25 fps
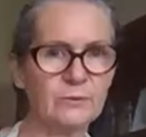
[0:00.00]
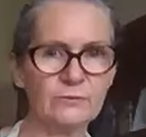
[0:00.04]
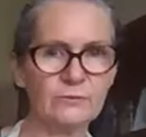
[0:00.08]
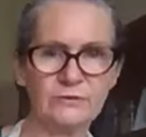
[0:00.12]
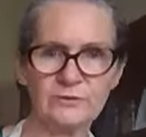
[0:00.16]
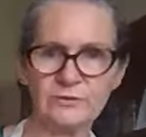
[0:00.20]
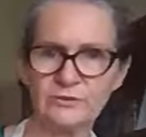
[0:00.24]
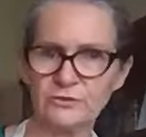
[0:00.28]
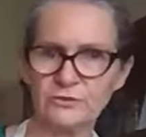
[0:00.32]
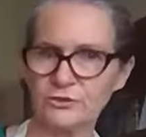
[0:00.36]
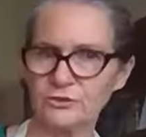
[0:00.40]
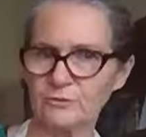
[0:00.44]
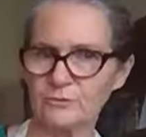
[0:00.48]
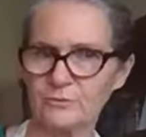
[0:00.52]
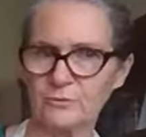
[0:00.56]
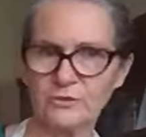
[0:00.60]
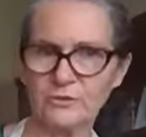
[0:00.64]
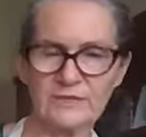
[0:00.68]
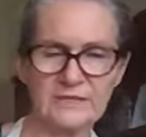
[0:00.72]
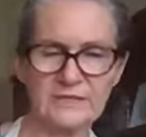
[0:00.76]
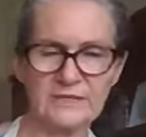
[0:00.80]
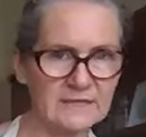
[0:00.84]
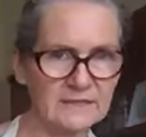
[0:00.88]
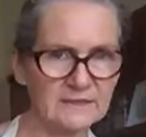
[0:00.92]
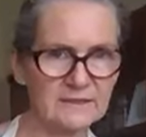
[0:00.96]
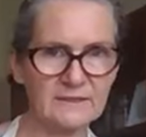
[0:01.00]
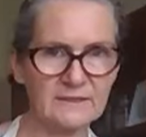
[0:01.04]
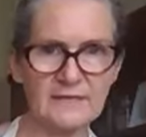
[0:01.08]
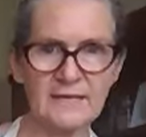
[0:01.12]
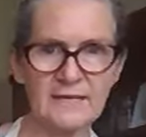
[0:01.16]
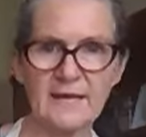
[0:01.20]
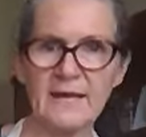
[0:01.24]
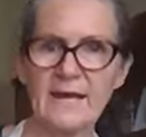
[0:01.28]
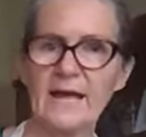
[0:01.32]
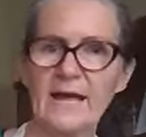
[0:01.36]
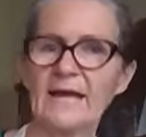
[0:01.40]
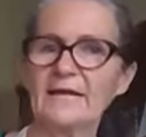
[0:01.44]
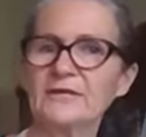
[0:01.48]
put the turmeric in,
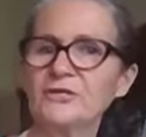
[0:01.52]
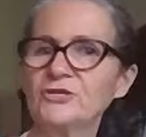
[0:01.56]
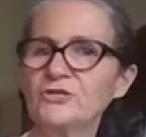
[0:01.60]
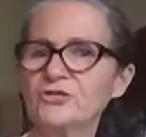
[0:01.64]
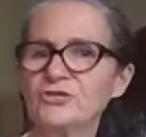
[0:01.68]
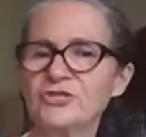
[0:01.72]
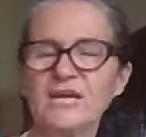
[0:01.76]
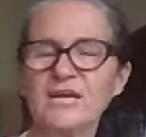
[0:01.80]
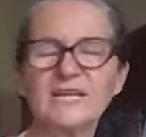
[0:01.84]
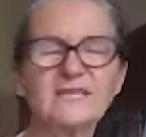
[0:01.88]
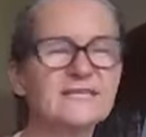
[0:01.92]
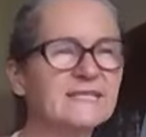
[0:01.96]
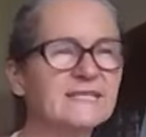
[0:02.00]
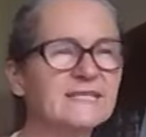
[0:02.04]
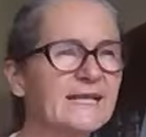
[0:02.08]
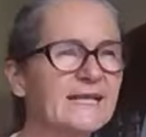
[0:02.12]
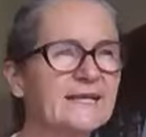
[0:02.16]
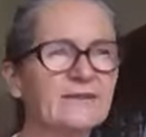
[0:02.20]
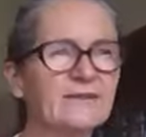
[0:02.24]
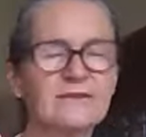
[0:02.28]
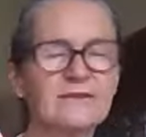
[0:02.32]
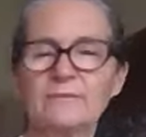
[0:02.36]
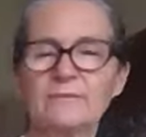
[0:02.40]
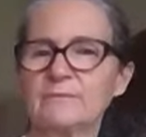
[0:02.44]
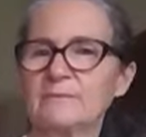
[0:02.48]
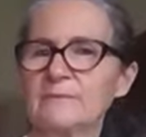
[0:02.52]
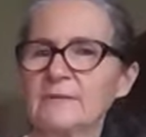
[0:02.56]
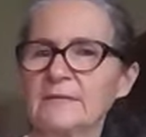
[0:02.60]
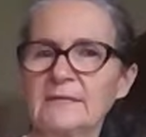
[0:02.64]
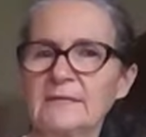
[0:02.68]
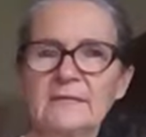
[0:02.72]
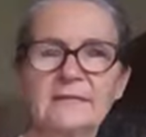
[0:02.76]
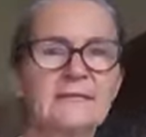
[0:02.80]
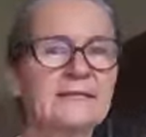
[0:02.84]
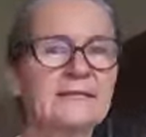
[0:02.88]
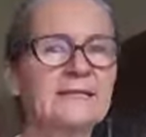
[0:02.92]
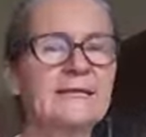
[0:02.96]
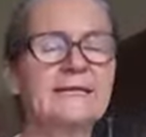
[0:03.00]
and you just let them
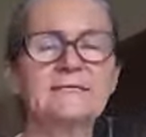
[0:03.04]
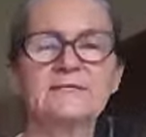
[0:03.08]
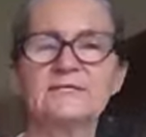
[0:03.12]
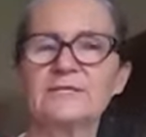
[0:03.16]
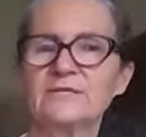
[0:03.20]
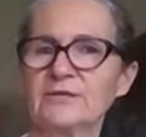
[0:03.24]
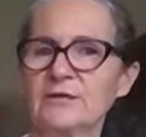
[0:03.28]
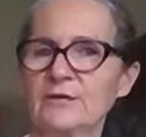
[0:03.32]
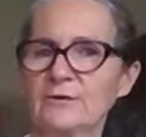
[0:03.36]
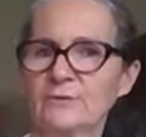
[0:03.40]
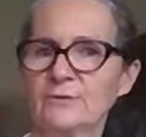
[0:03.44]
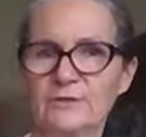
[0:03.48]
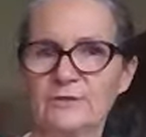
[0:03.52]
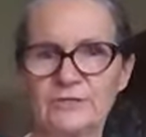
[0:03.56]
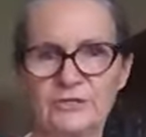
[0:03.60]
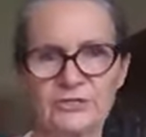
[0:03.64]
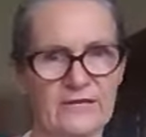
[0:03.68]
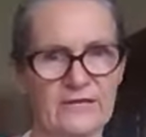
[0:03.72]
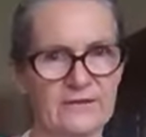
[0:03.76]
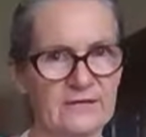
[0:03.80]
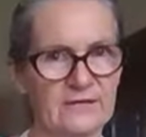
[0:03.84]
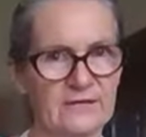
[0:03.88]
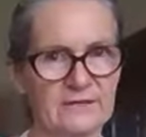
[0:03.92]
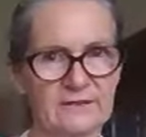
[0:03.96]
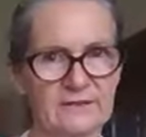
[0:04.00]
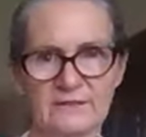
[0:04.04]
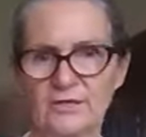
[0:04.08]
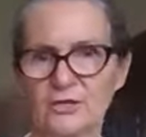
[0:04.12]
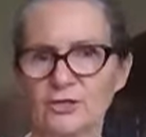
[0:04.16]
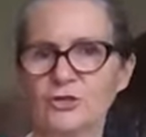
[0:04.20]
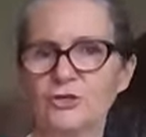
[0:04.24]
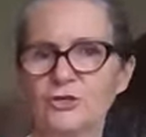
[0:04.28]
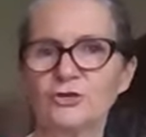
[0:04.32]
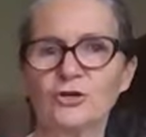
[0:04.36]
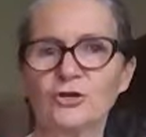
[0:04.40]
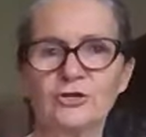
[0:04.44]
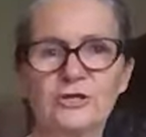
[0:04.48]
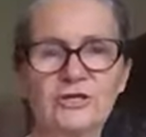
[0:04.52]
get to know each other.
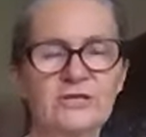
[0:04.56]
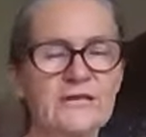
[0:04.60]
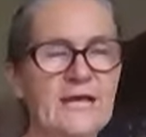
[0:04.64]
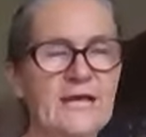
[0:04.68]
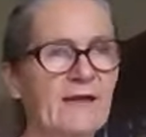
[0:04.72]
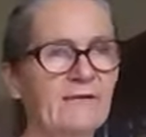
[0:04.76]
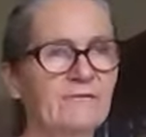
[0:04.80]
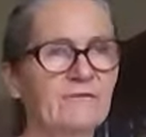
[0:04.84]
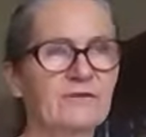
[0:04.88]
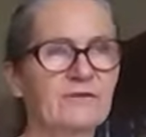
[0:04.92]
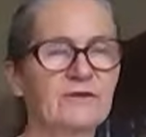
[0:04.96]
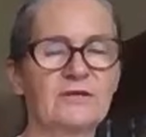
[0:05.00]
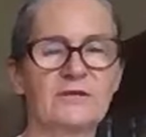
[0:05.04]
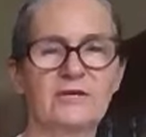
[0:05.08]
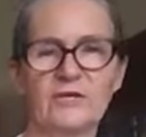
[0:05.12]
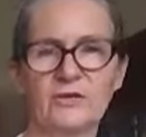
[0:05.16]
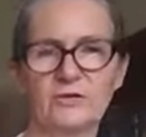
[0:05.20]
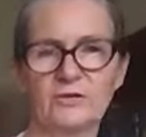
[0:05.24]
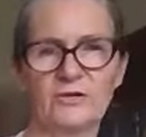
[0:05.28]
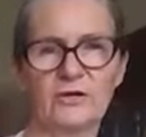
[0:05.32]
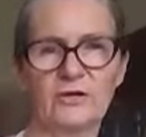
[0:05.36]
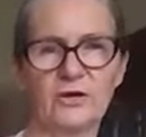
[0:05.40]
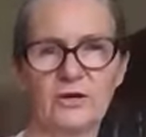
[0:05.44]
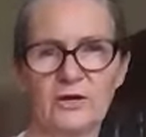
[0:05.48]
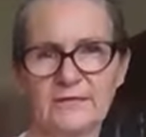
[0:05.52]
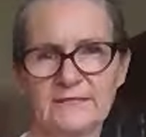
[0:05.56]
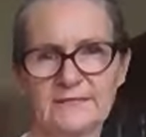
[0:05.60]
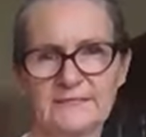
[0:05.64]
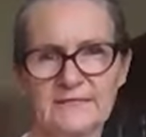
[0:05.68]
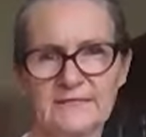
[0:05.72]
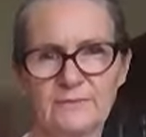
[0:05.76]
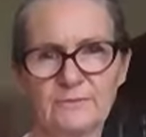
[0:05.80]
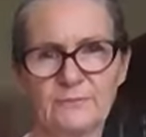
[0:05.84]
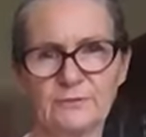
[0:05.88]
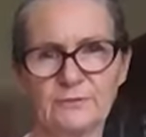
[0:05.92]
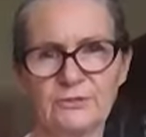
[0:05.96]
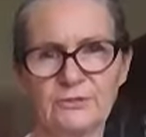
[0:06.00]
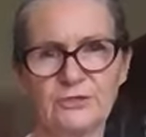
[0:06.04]
You're not going to have the ghee on a high
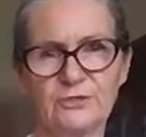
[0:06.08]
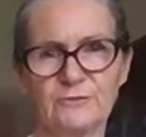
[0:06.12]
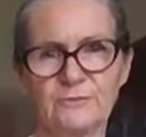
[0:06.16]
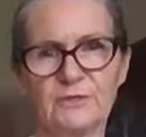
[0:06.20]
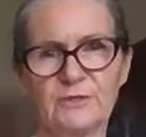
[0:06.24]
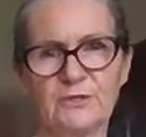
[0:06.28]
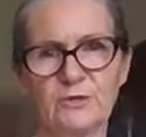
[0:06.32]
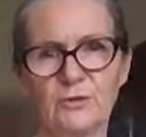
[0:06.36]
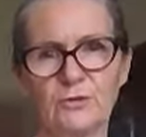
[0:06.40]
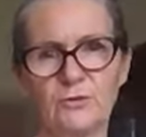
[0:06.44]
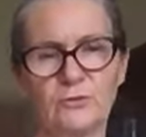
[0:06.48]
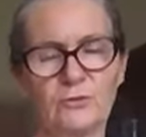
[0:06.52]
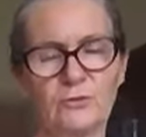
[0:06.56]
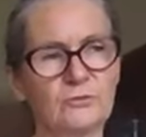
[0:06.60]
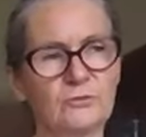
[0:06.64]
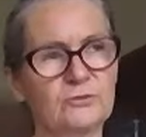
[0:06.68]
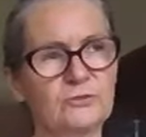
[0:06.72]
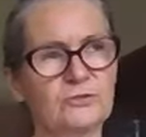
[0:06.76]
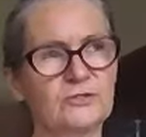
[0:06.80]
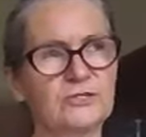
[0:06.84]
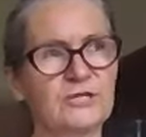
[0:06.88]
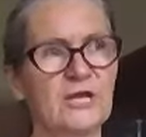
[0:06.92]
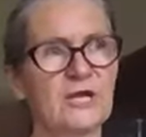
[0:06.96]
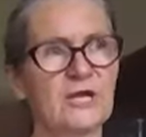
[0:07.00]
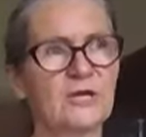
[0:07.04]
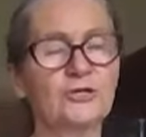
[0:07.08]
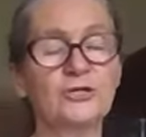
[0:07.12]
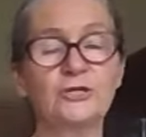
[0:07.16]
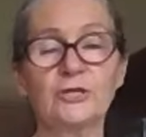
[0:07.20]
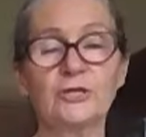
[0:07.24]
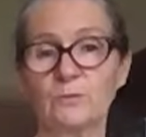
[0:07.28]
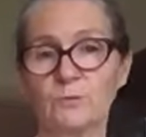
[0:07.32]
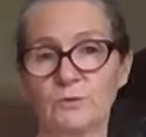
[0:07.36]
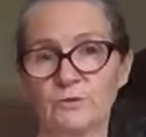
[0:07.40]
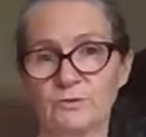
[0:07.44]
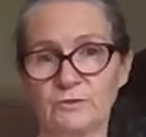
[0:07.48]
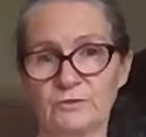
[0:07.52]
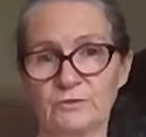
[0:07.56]
temperature because you
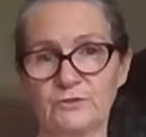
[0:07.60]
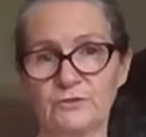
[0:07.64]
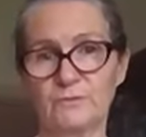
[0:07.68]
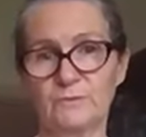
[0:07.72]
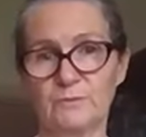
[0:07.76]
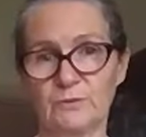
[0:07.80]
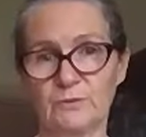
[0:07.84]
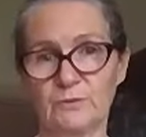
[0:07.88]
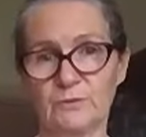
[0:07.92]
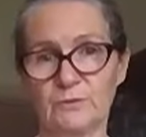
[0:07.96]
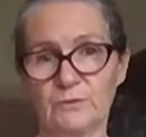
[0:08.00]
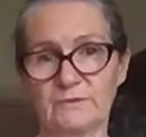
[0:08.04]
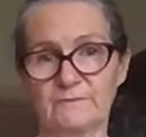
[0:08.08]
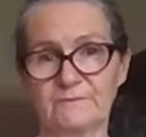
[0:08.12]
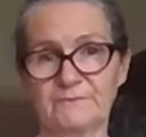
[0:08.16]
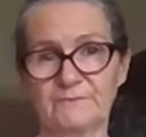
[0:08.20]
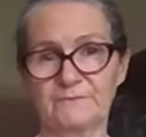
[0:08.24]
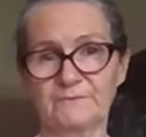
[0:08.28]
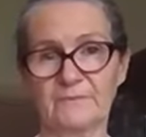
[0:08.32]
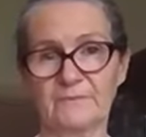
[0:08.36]
don't want it to burn.